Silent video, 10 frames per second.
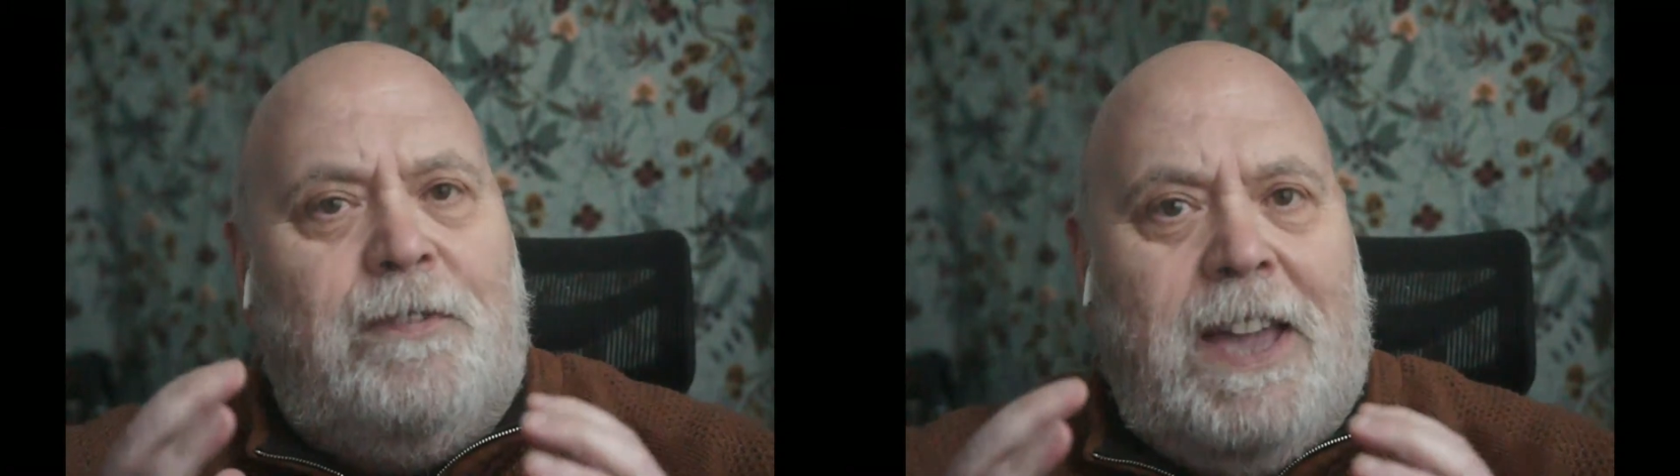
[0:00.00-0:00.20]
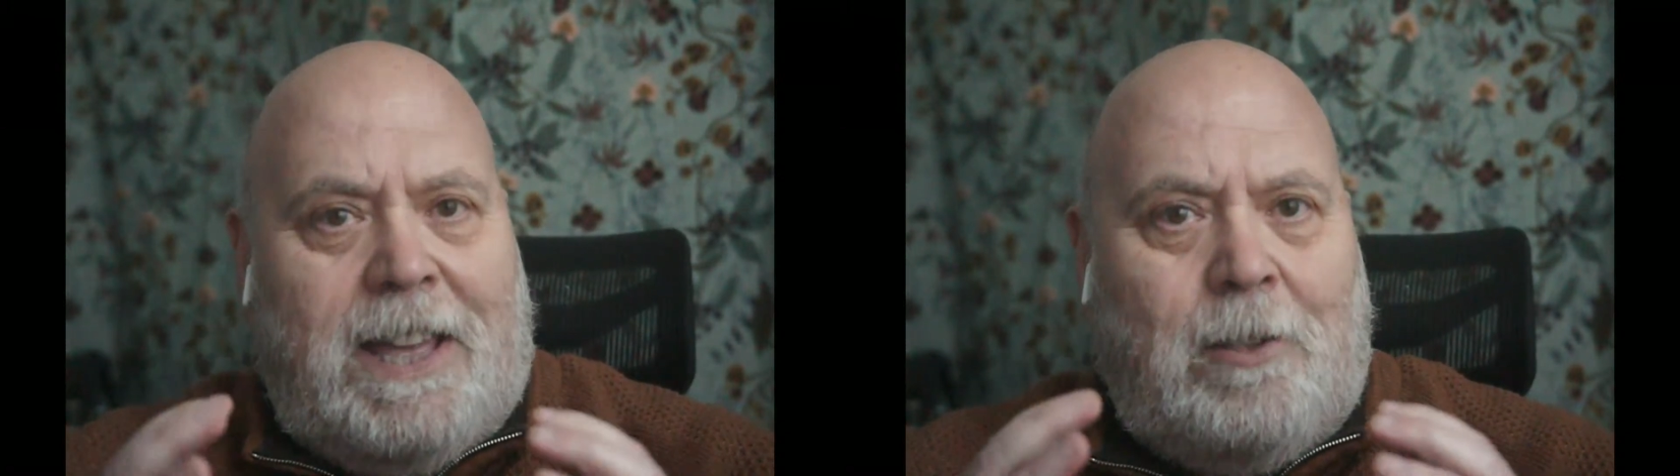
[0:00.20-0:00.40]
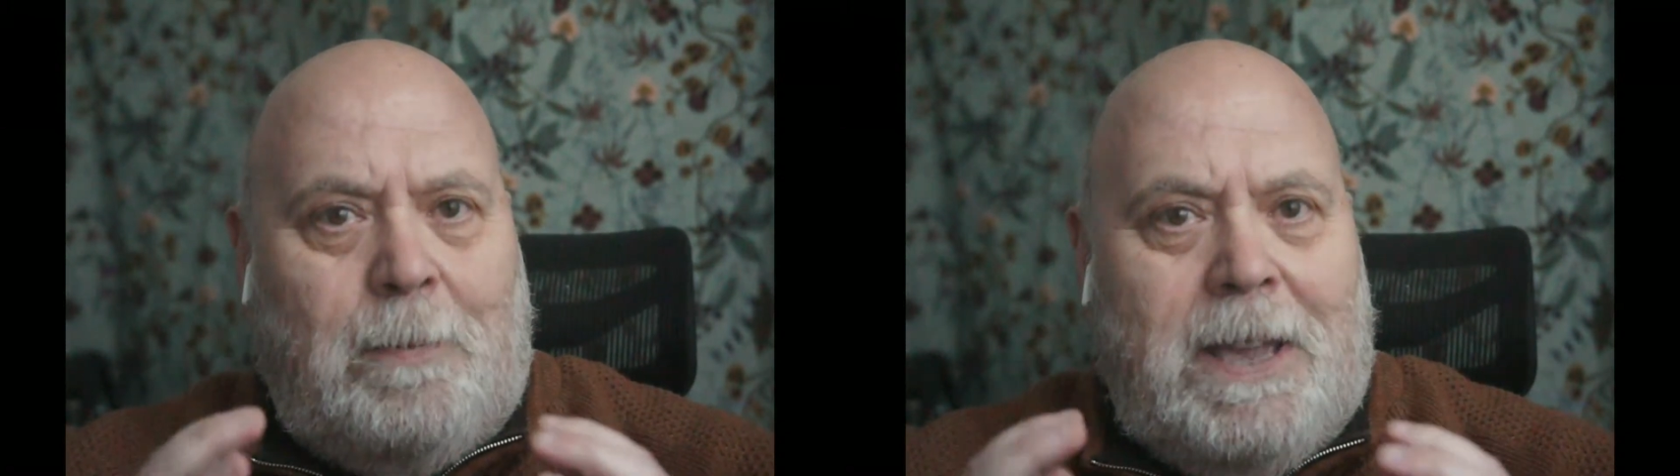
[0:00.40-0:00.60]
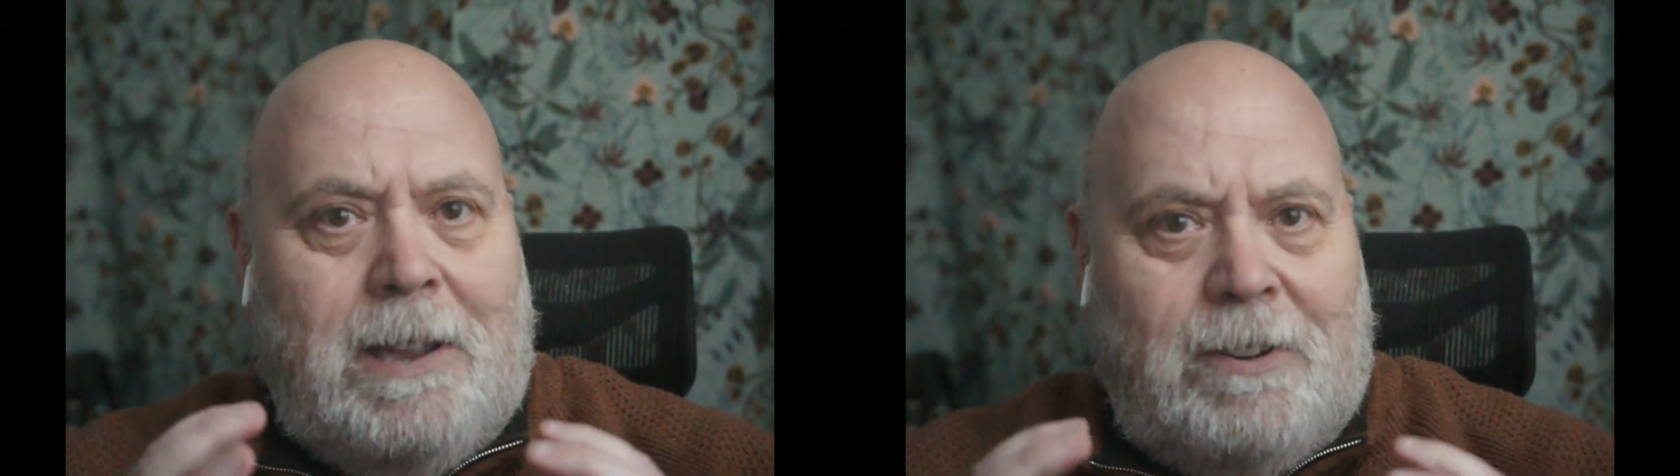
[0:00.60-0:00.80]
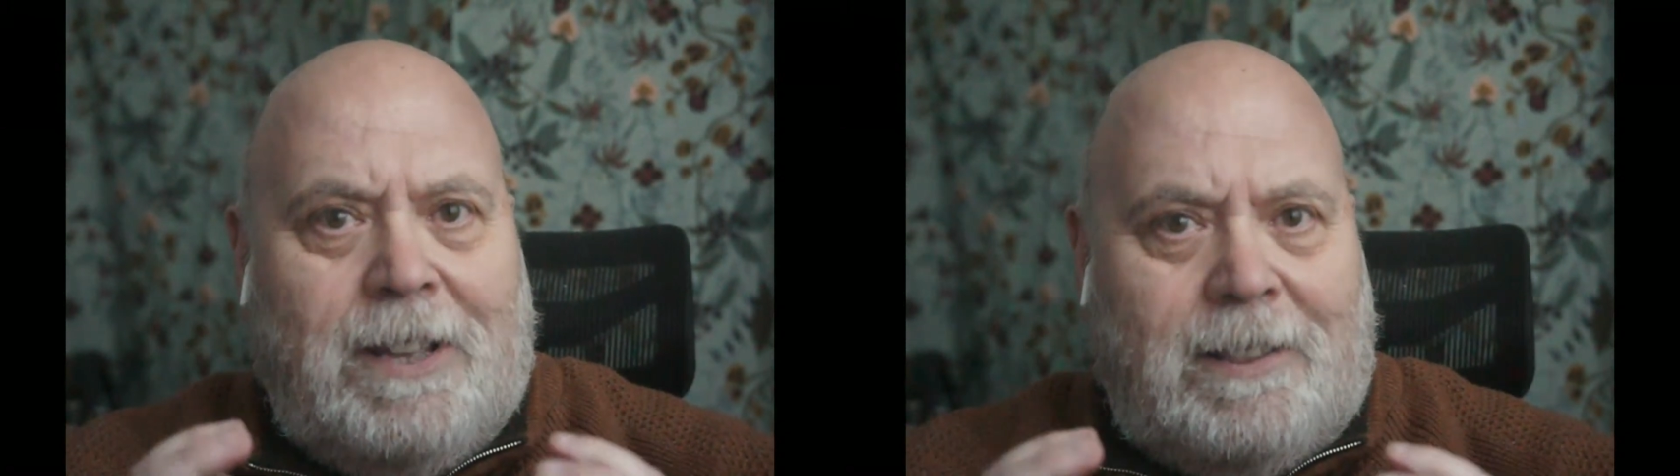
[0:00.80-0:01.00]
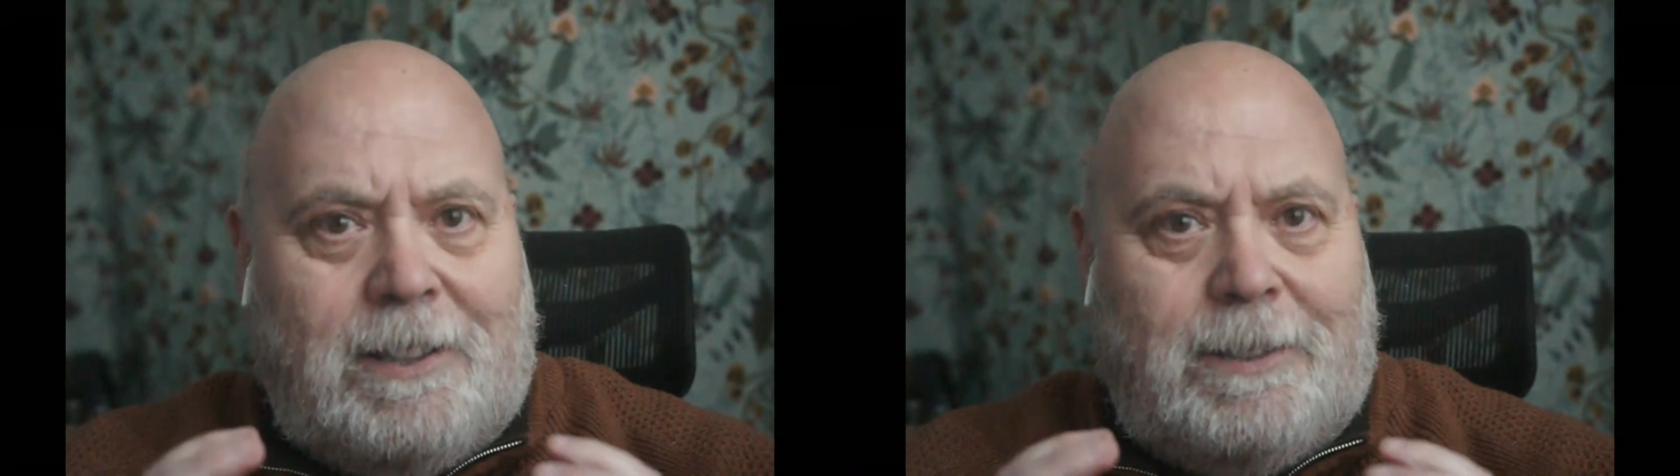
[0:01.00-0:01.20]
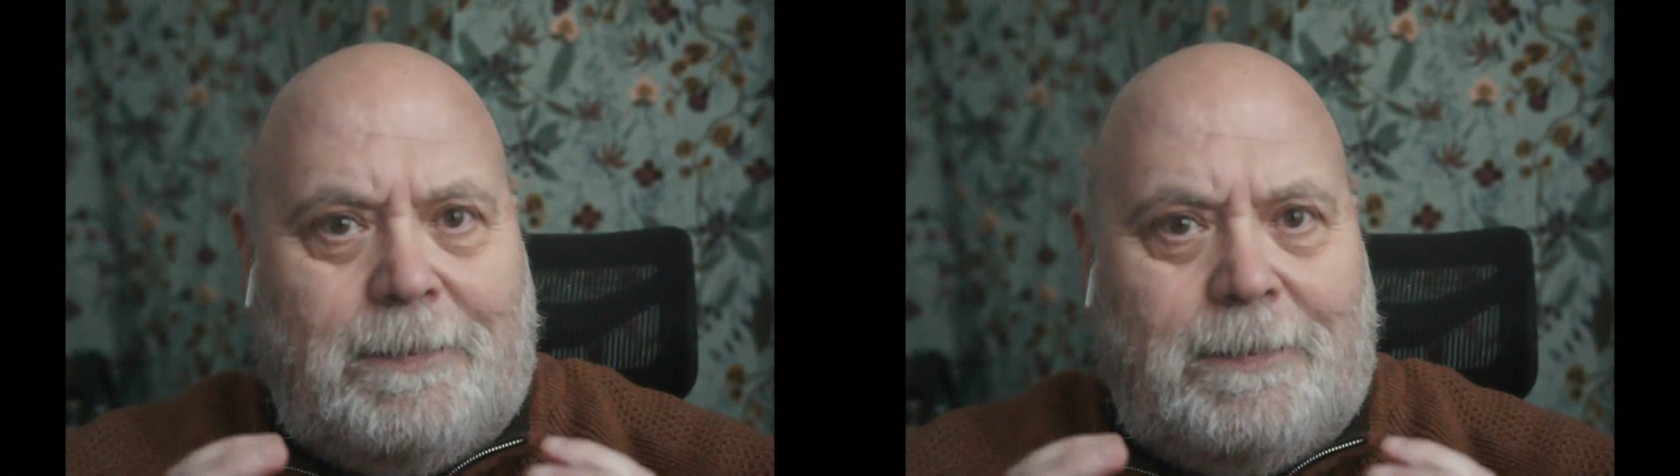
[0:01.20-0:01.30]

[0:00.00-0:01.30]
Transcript: the experience.